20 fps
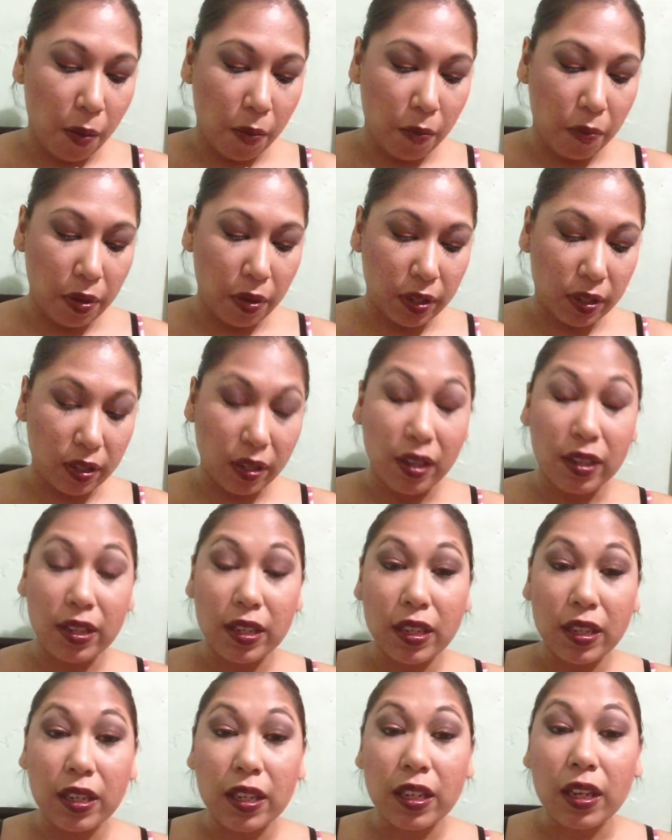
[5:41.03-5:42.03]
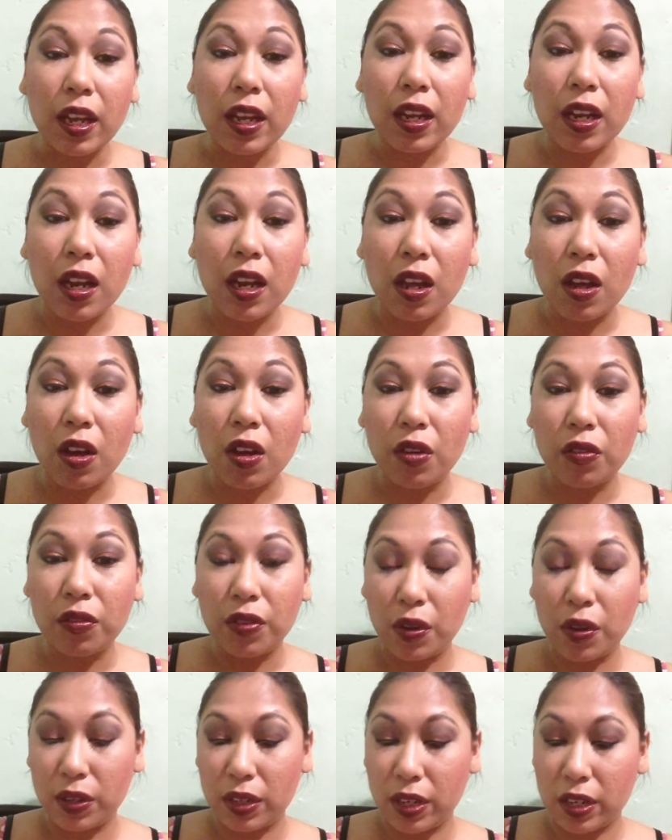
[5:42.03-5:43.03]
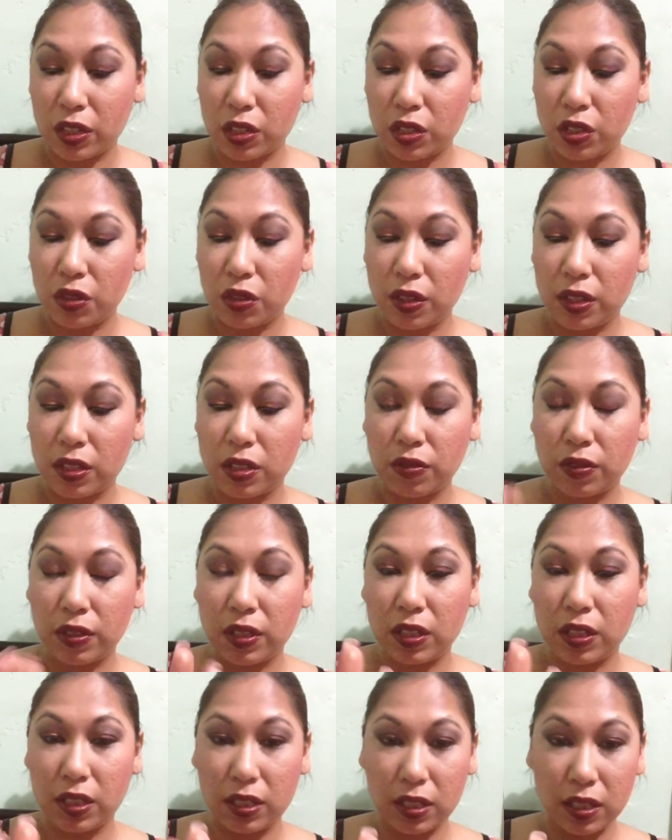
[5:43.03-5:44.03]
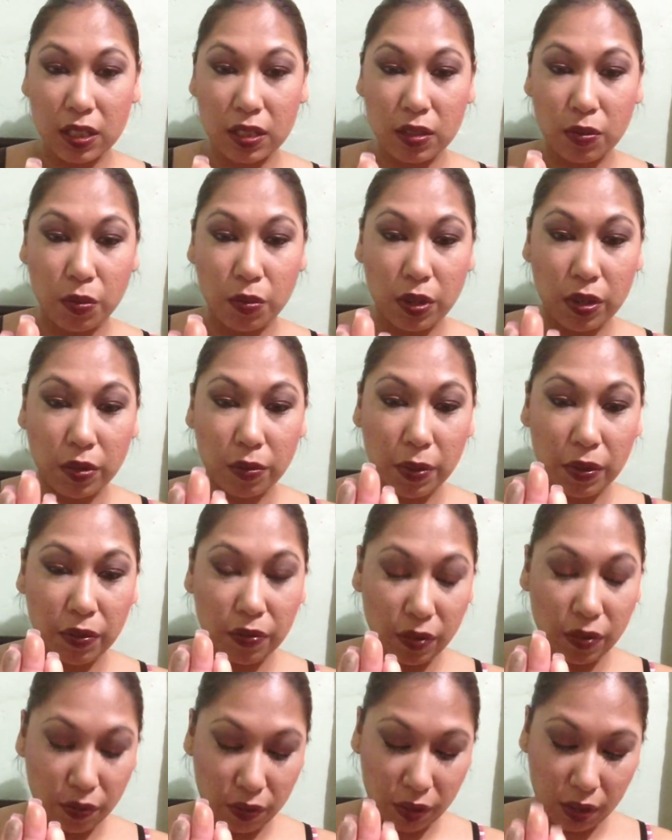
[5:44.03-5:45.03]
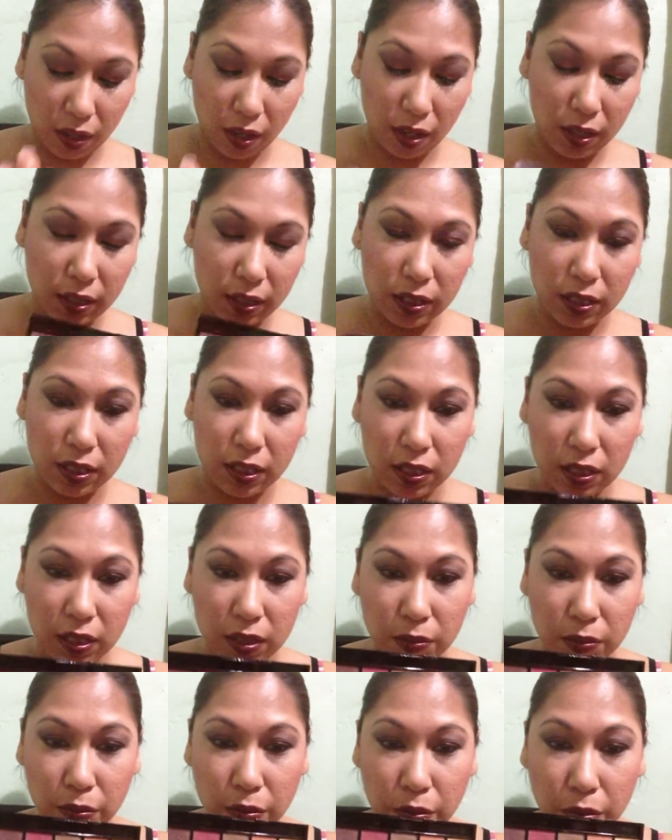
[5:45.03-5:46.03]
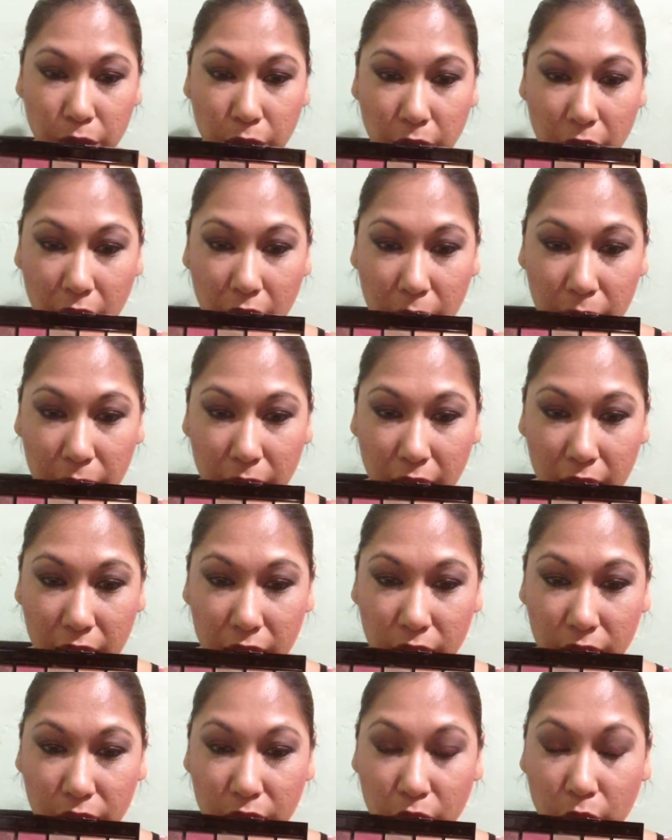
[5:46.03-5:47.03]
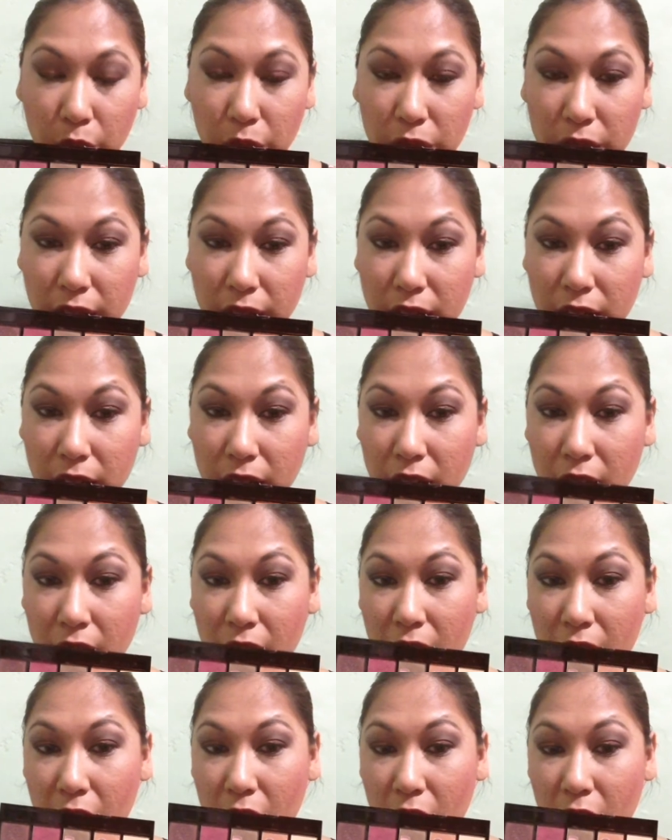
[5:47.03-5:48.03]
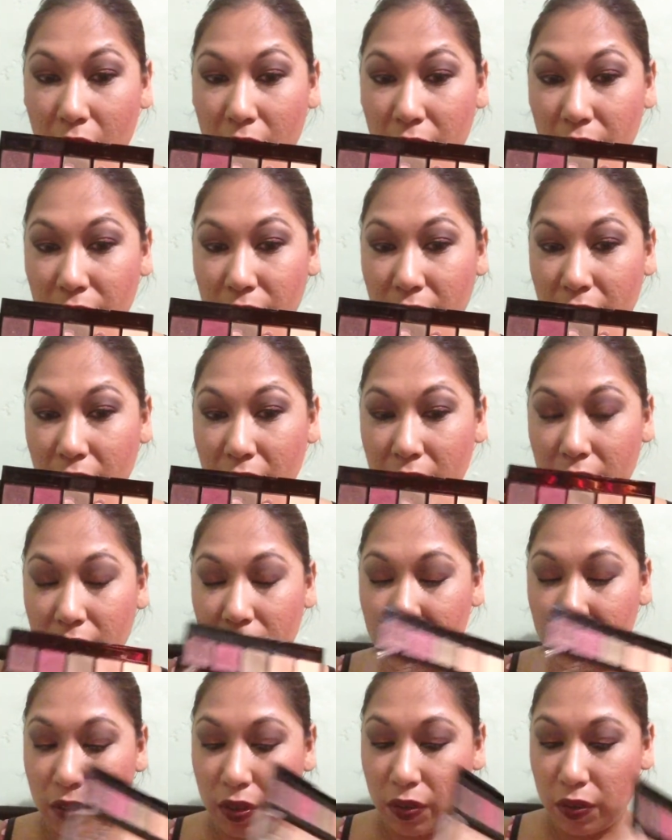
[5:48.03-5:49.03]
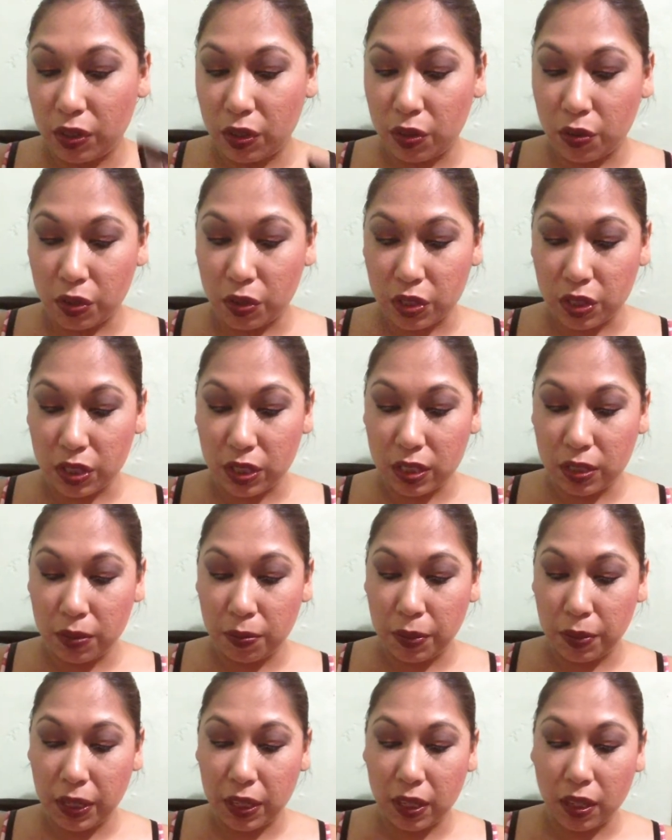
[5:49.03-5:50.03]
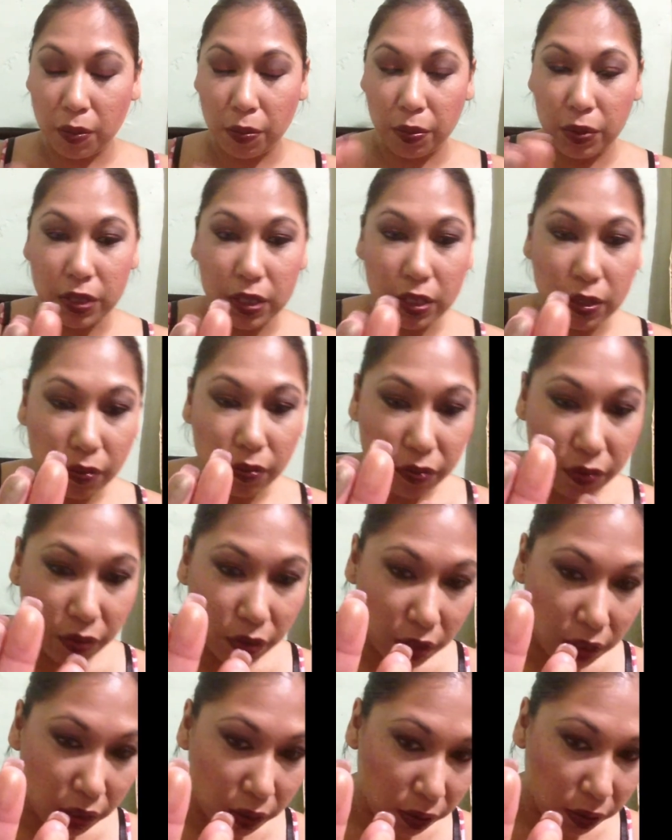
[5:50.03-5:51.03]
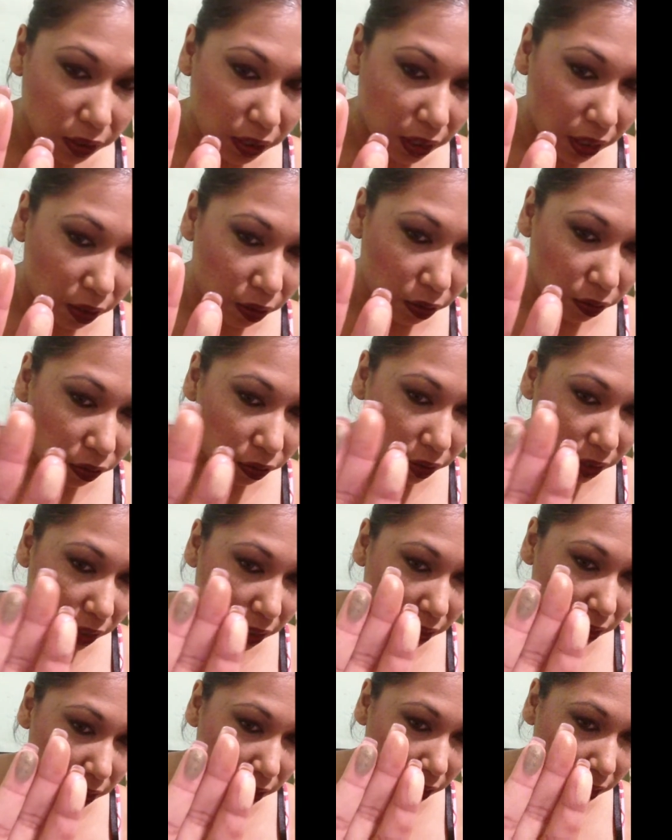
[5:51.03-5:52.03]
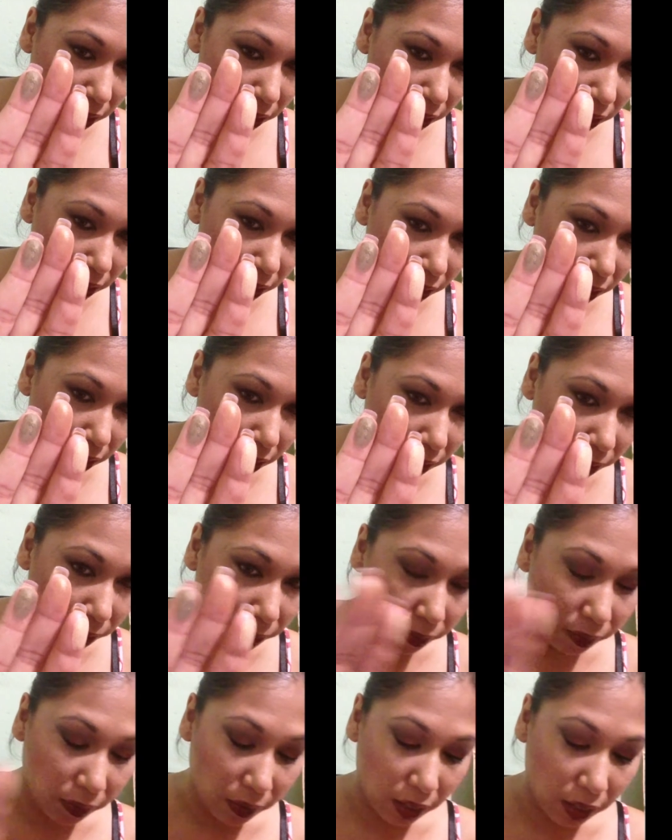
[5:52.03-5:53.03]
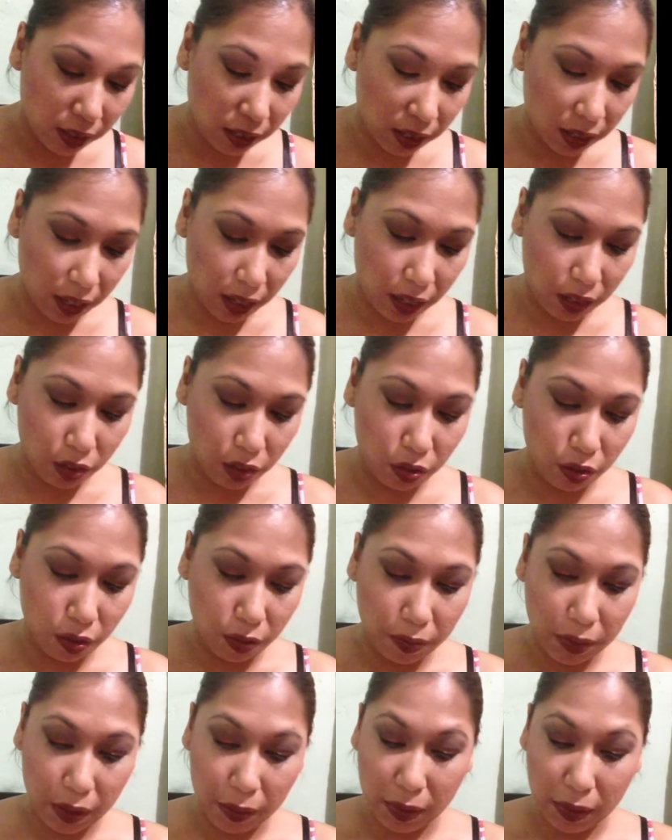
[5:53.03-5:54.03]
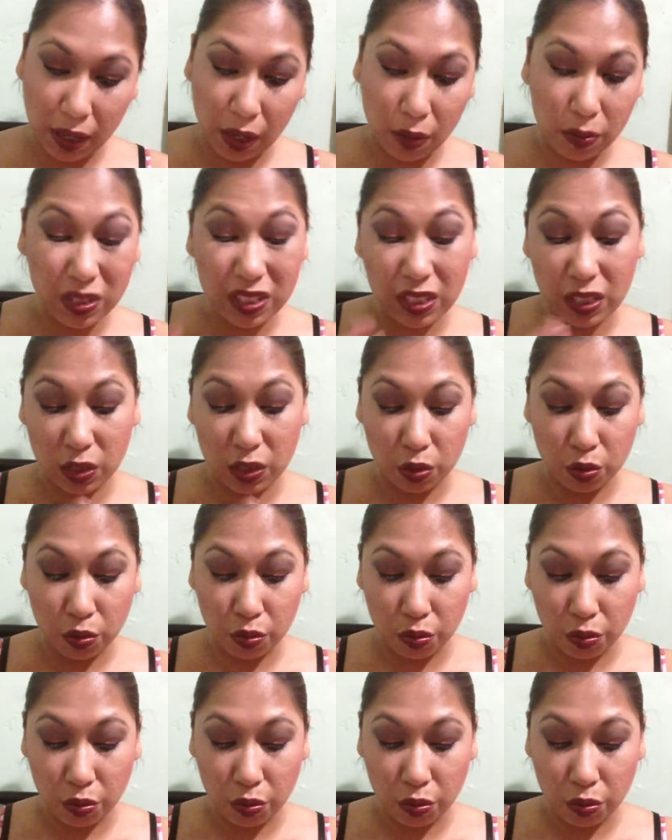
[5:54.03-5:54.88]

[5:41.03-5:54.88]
but on the lid I love how it actually transferred. This is one of my favorite colors, this kind of golden olive color, very gorgeous, picking up with some fallout there. I don't know if you guys can see, it's like extra, maybe I was able to